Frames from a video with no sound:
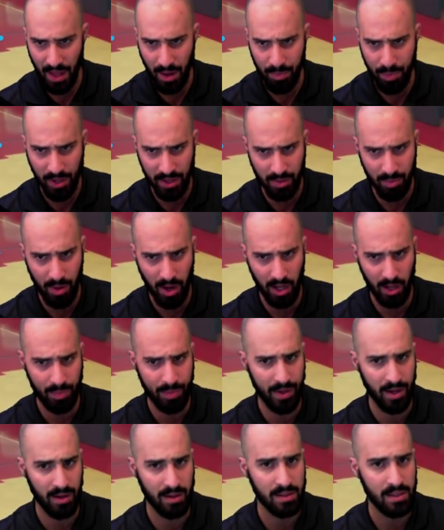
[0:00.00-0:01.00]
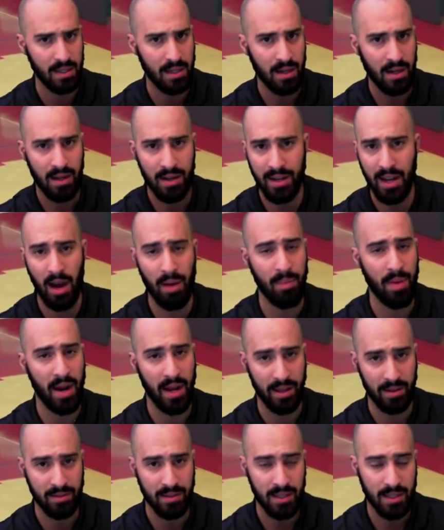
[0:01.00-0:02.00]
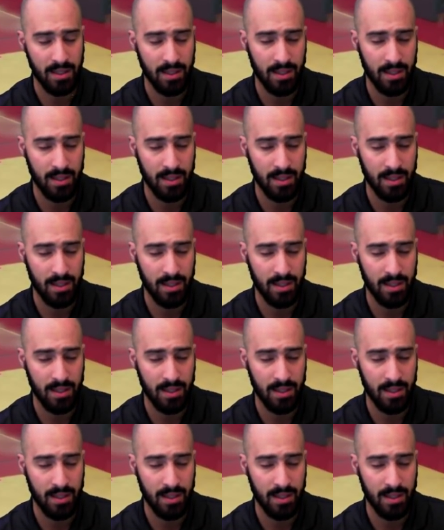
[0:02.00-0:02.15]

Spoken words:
then pin the ball up here. Not many.